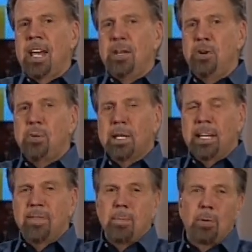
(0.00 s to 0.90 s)
and you can
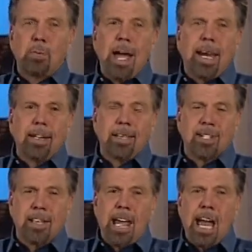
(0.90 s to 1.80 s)
live a
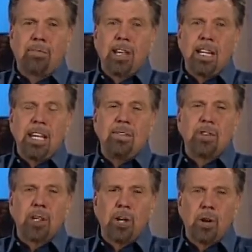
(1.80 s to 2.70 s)
miraculous life that
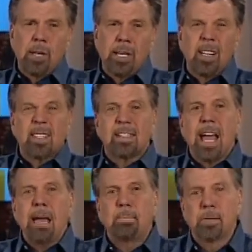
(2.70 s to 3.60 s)
even the early
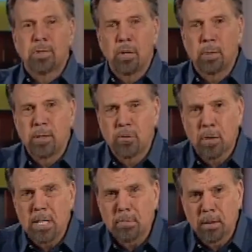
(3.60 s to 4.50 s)
disciples only
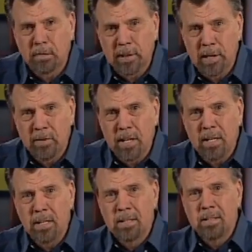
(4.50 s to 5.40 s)
dreamed of
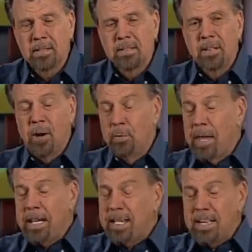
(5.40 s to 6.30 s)
living. Oh,
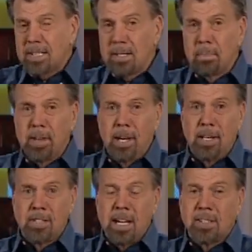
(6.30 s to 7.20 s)
they did some
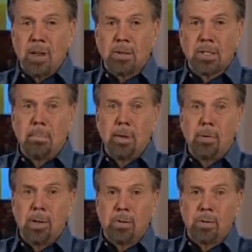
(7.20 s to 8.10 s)
things. They saw some
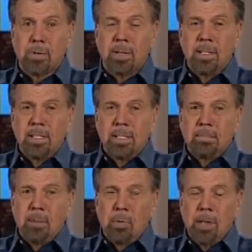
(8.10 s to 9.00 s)
miracles.
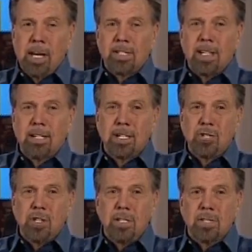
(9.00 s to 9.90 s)
But when they said to
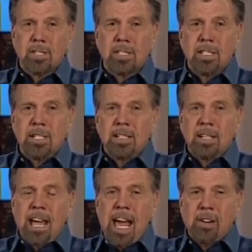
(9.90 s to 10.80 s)
Jesus,
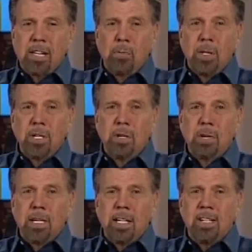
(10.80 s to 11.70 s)
how can we do
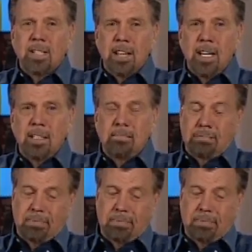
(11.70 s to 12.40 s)
it? He said,